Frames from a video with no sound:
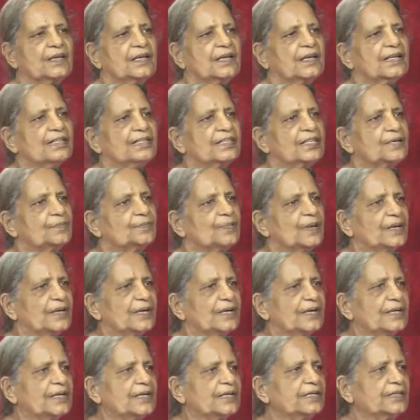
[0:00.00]
In the
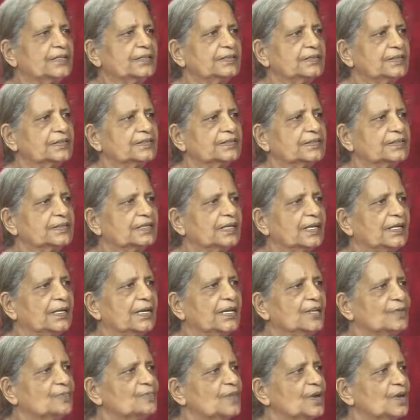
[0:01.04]
beginning,
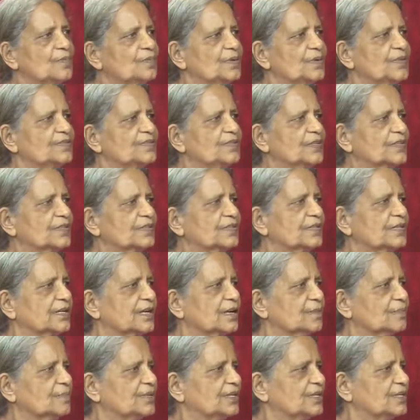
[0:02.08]
it may be just a
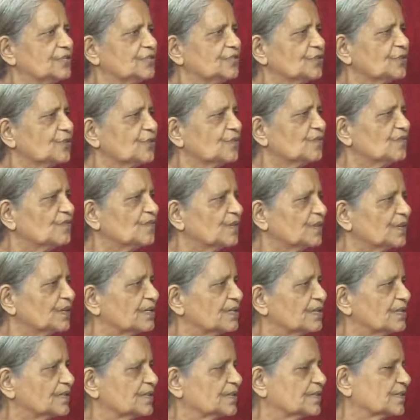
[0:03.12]
repetition of
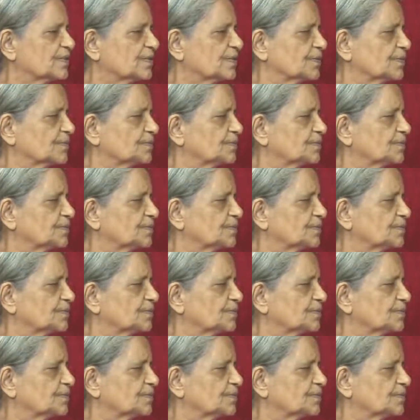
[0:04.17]
words,